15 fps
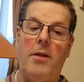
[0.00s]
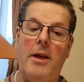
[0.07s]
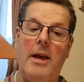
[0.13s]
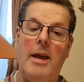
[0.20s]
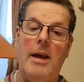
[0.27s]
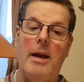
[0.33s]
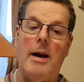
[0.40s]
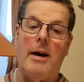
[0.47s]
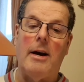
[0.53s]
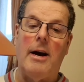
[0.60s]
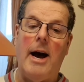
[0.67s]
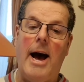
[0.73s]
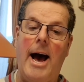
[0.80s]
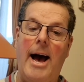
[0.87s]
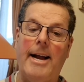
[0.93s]
The
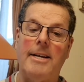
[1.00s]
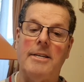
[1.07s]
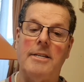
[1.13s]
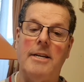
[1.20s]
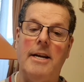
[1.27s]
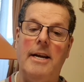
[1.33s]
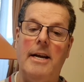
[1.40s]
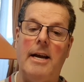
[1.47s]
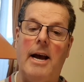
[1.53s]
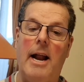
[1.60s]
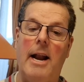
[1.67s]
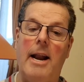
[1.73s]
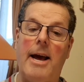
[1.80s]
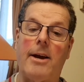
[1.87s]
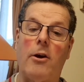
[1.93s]

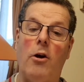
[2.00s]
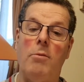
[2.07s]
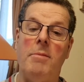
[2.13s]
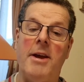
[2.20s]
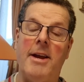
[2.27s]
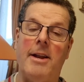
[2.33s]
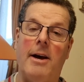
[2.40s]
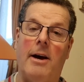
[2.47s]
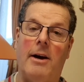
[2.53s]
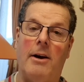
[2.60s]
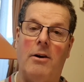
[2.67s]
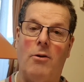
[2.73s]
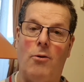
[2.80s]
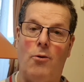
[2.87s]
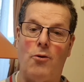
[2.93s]

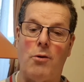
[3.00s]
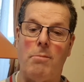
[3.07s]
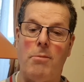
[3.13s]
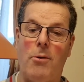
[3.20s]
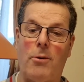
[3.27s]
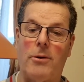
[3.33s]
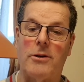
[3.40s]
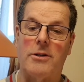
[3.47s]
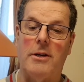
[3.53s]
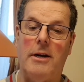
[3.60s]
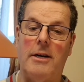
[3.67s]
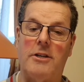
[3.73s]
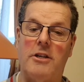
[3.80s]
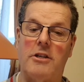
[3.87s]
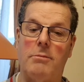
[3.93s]
antilegomena, or the books
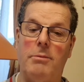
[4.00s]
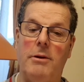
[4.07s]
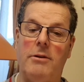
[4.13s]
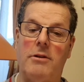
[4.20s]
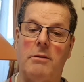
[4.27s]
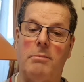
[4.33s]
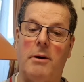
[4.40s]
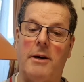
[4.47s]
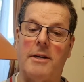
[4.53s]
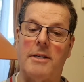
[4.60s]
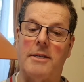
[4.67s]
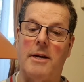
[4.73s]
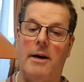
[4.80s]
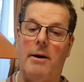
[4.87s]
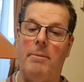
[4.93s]
that are disputed by
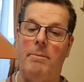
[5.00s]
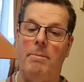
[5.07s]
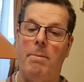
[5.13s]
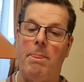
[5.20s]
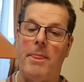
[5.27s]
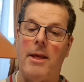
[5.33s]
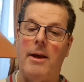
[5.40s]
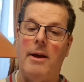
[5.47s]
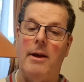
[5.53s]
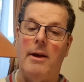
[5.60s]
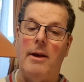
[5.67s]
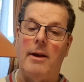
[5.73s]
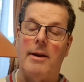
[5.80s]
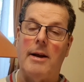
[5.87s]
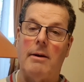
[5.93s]
some,
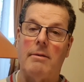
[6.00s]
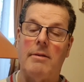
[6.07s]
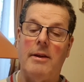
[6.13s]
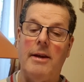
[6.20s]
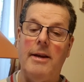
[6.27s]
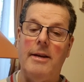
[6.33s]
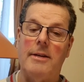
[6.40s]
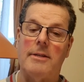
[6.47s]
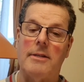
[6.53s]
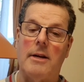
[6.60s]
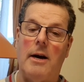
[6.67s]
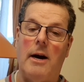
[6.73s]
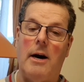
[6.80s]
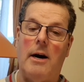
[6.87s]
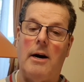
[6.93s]
now these
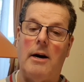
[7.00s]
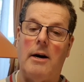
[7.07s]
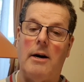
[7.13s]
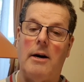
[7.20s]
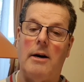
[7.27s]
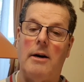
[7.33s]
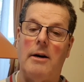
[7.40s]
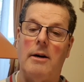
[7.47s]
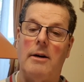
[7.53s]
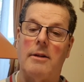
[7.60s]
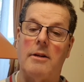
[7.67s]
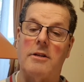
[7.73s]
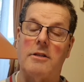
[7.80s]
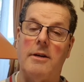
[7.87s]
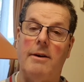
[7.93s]
are
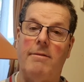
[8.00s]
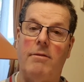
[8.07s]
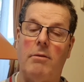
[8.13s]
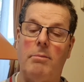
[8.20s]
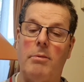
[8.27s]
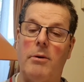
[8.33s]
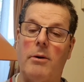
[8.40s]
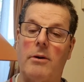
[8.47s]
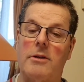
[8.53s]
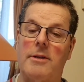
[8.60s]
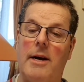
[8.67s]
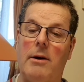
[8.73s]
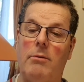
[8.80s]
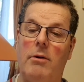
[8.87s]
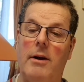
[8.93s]
the several books
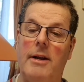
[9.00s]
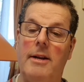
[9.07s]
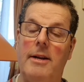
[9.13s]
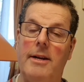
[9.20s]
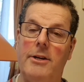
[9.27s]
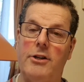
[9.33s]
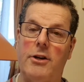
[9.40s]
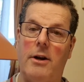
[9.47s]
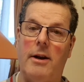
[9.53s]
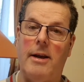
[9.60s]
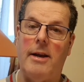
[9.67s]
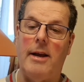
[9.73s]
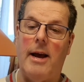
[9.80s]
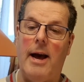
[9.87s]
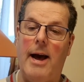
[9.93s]
that were
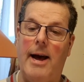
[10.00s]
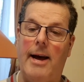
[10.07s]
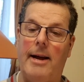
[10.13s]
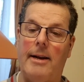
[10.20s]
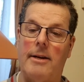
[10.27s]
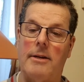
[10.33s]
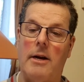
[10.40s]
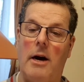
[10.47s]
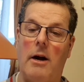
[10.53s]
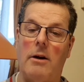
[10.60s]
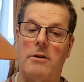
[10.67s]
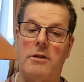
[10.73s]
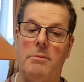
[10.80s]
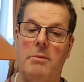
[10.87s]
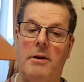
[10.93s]
initially and
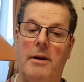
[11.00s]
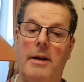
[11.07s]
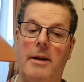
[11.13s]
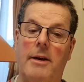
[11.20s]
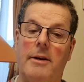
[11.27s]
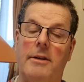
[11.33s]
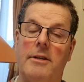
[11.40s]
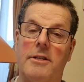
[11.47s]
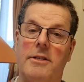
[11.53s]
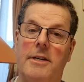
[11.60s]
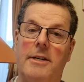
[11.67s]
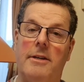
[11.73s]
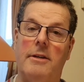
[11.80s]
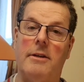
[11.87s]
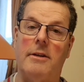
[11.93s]
ultimately
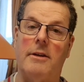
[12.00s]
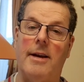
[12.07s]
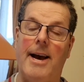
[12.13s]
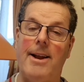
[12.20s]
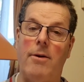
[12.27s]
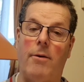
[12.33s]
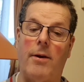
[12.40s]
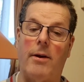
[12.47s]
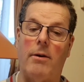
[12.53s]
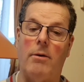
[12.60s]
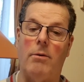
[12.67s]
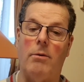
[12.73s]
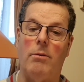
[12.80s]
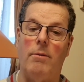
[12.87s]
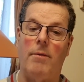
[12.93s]
considered
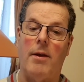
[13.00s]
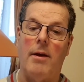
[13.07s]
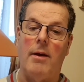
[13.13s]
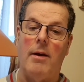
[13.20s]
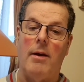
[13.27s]
canonical,